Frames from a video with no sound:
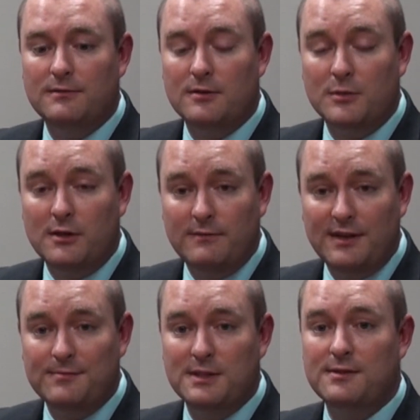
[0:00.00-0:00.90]
our
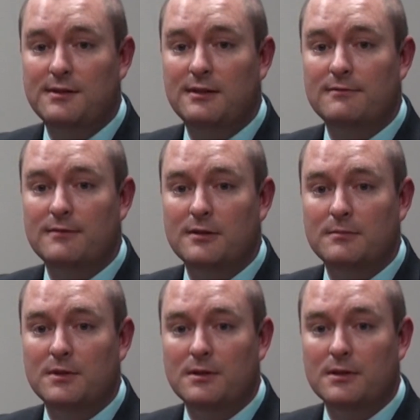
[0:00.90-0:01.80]
investments and
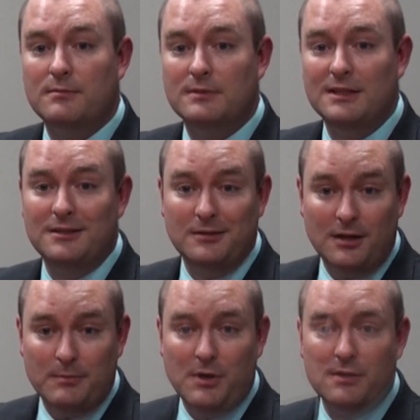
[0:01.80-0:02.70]
from our
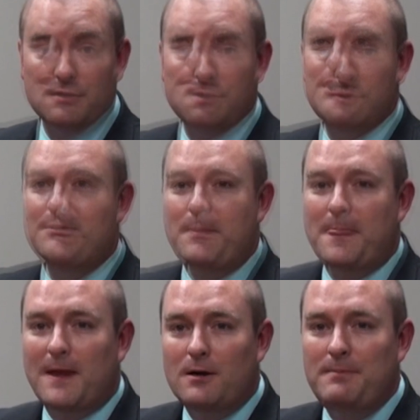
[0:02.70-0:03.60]
partner.
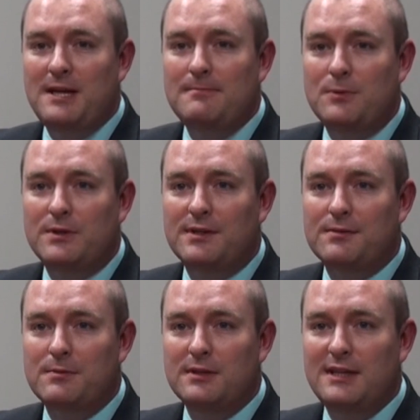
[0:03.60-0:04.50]
Our pain
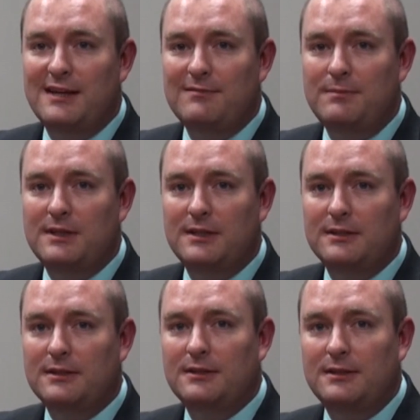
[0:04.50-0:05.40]
points really have
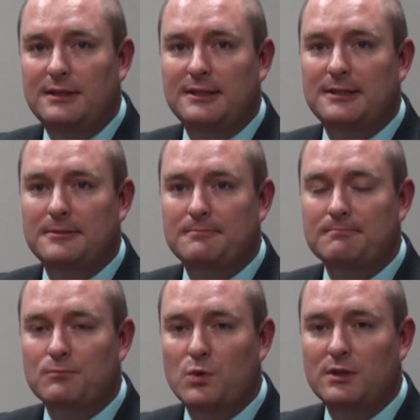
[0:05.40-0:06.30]
been
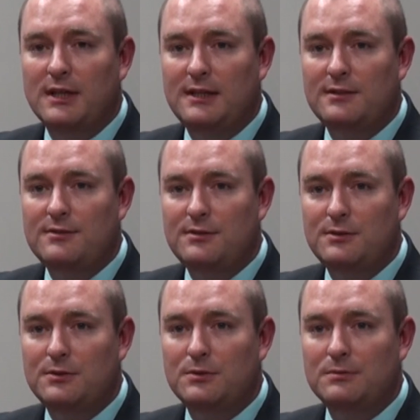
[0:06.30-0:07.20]
related
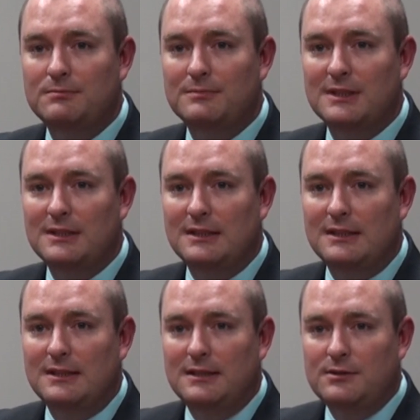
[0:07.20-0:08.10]
to
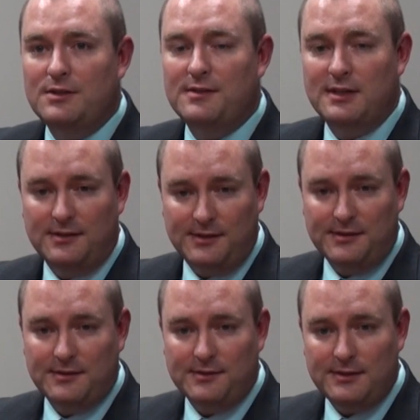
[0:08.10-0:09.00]
just
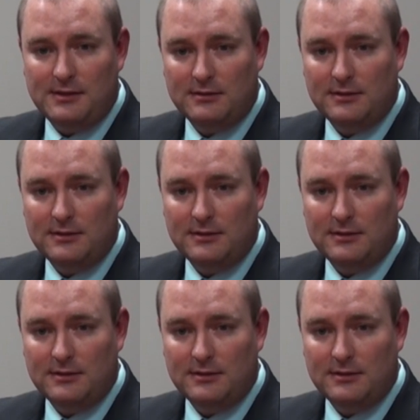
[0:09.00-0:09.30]
consistency.